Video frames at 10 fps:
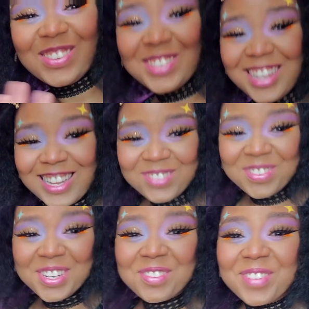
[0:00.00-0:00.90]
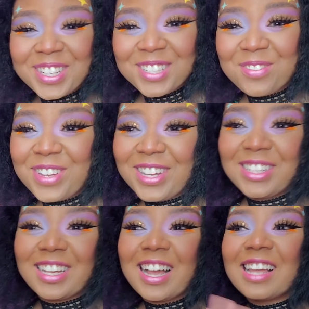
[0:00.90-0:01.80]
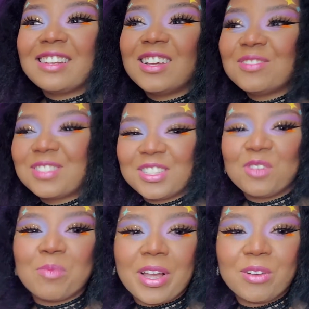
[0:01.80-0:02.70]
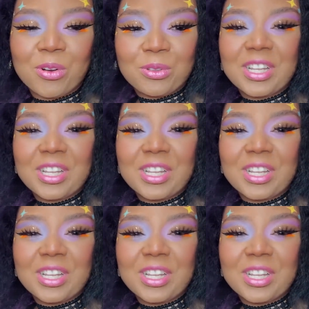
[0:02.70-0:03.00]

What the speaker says: okay to be your biggest fan. Like, I love seeing my growth.